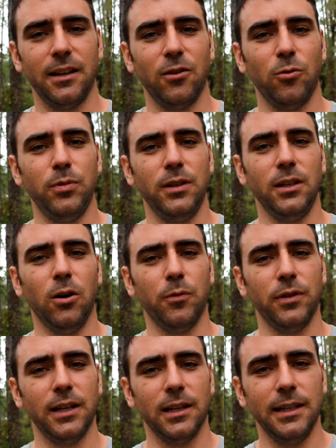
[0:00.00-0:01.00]
There'll be
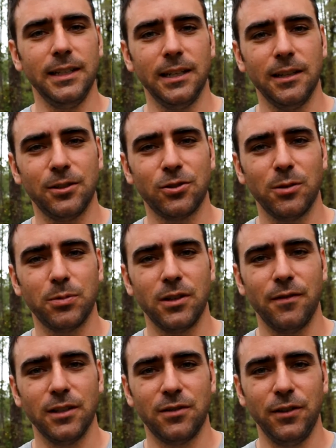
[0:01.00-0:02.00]
hopefully a link in the description
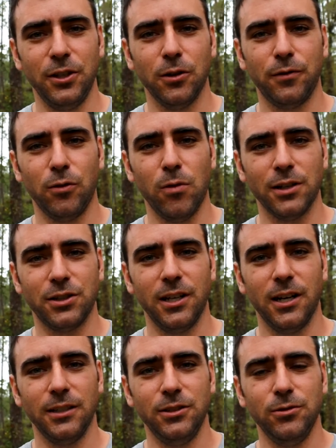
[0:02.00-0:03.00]
of this video if you're watching
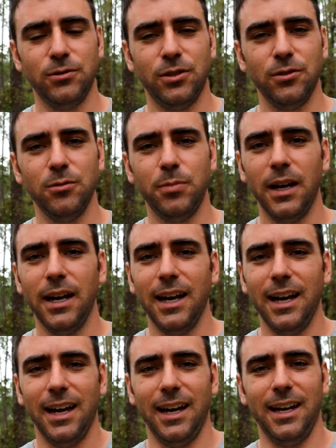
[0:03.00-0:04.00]
it on YouTube.
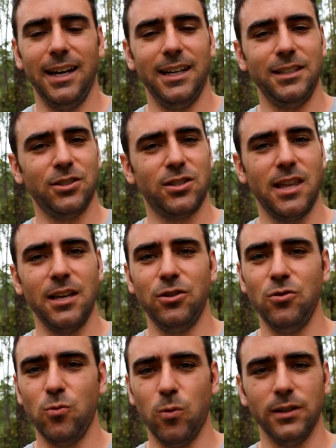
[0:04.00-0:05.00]
And just thank
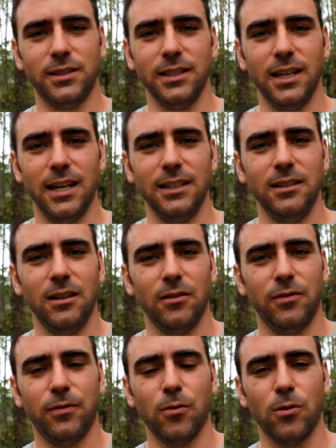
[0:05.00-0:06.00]
you once again
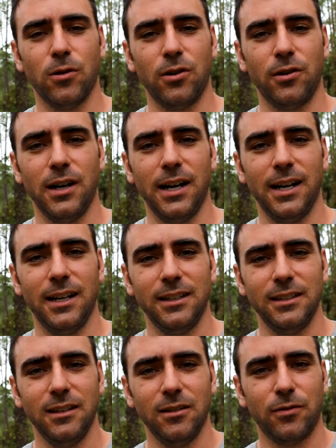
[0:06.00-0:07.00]
for
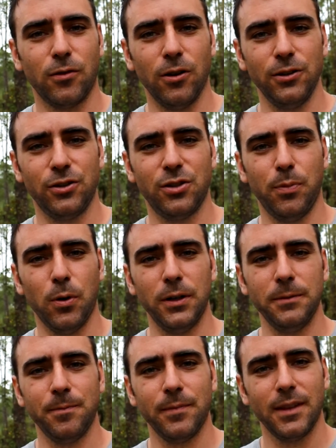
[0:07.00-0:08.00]
all your
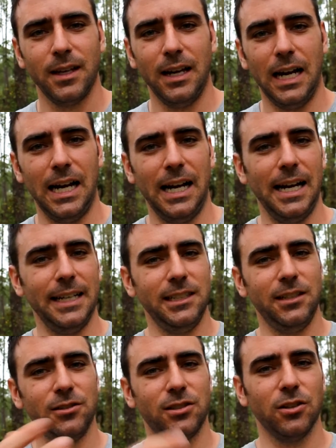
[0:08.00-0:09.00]
support. And
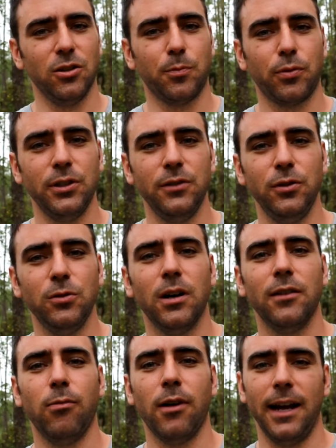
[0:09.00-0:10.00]
here's a little preview
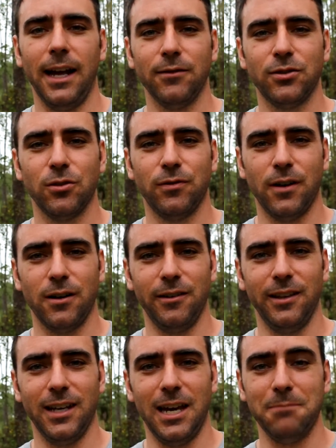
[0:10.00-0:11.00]
of what I have so far
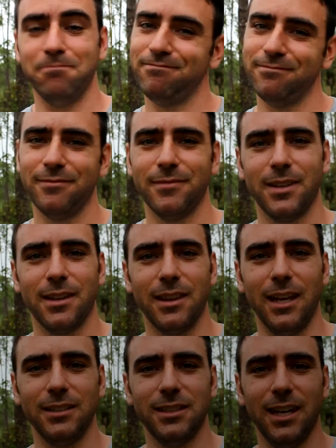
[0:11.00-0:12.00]
in the game.
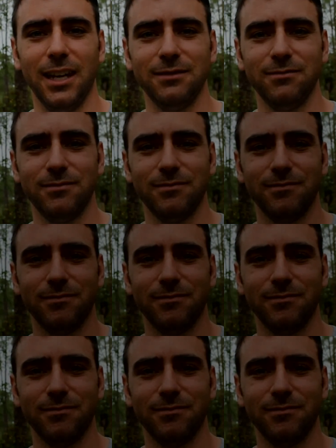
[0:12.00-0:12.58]
Thanks again.